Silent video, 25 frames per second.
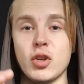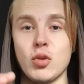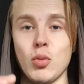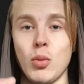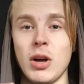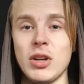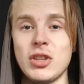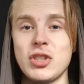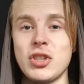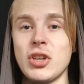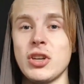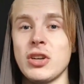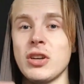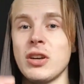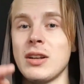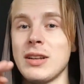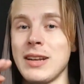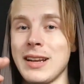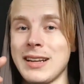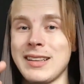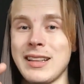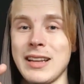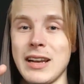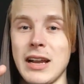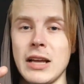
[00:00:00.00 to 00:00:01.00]
for watching,
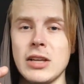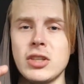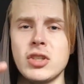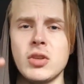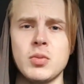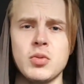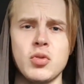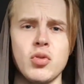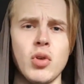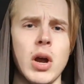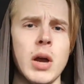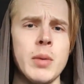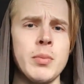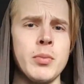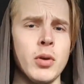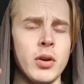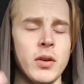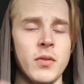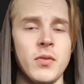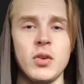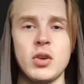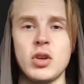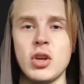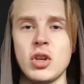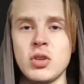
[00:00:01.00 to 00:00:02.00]
click the like, subscribe,
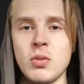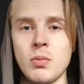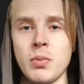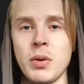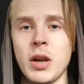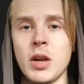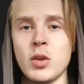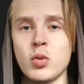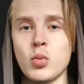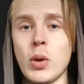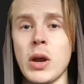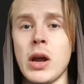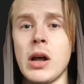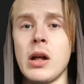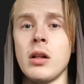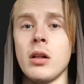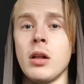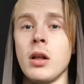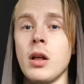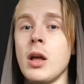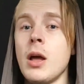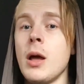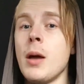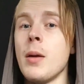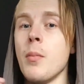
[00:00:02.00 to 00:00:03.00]
notification bell as well.
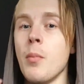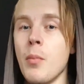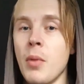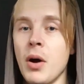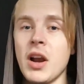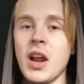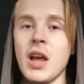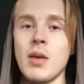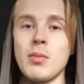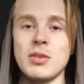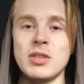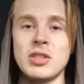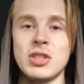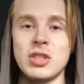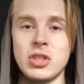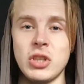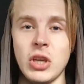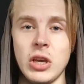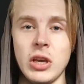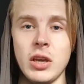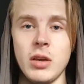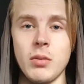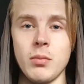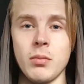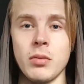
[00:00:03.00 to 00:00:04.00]
My name is
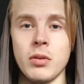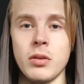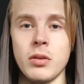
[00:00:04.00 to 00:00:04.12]
Seem,